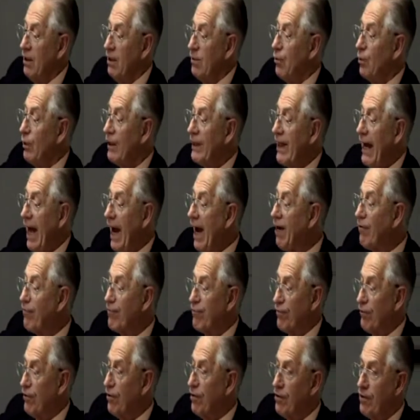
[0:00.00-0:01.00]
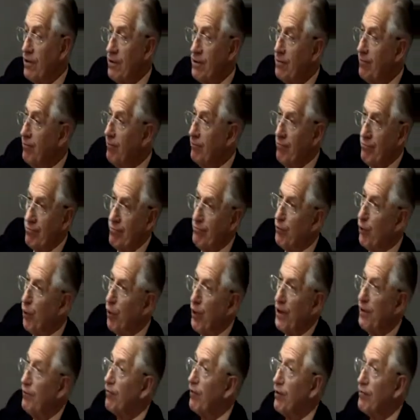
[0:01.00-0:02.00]
we have for
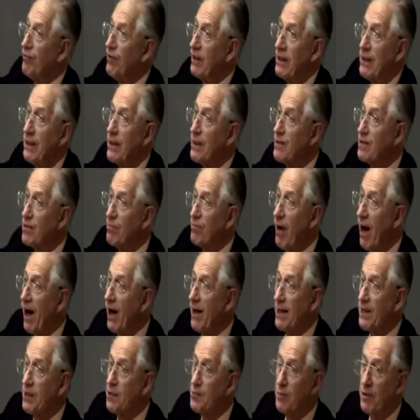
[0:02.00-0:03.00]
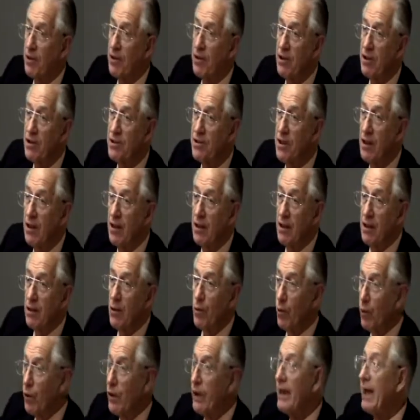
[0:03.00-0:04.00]
40, 50 years of my experience,
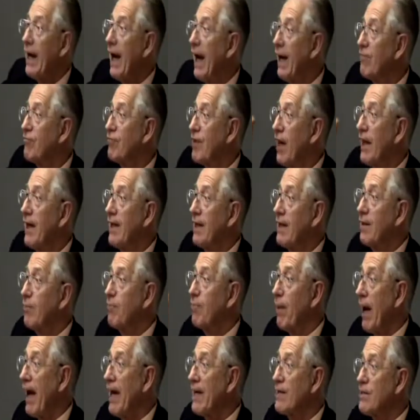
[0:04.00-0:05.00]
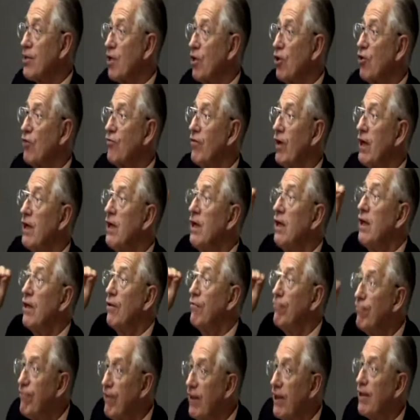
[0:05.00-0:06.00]
we have taken Passover
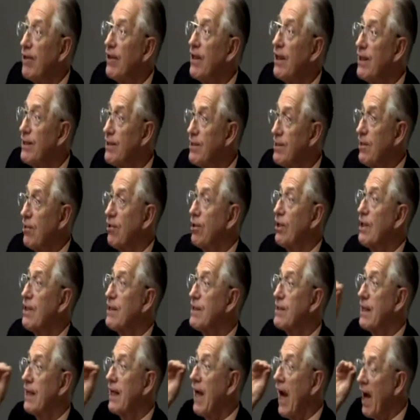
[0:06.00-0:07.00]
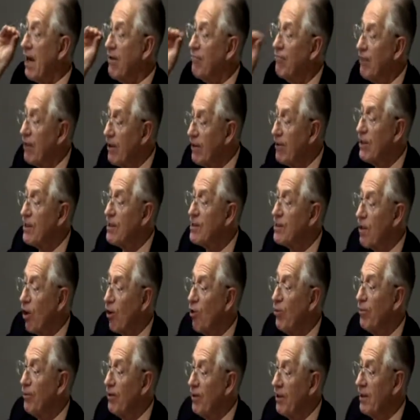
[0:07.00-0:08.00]
very seriously and very
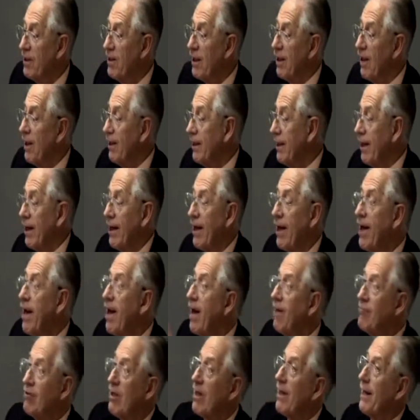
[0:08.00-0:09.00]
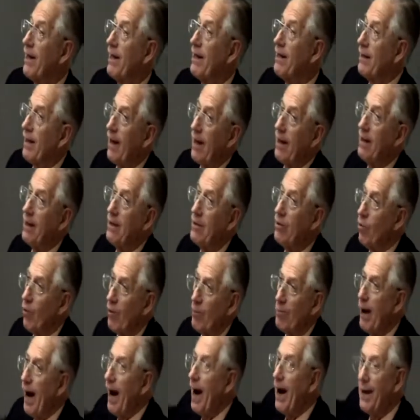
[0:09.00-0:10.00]
soberly and never let it get into a
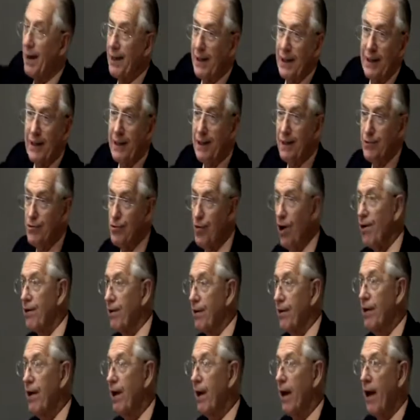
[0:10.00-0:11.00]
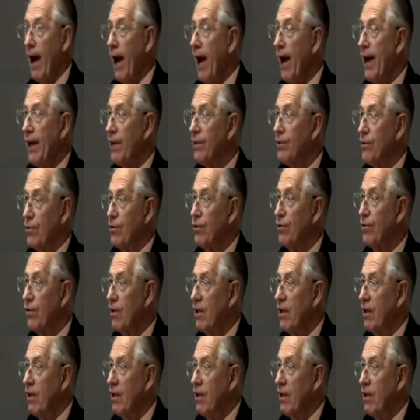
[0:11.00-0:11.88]
party, drunken attitude.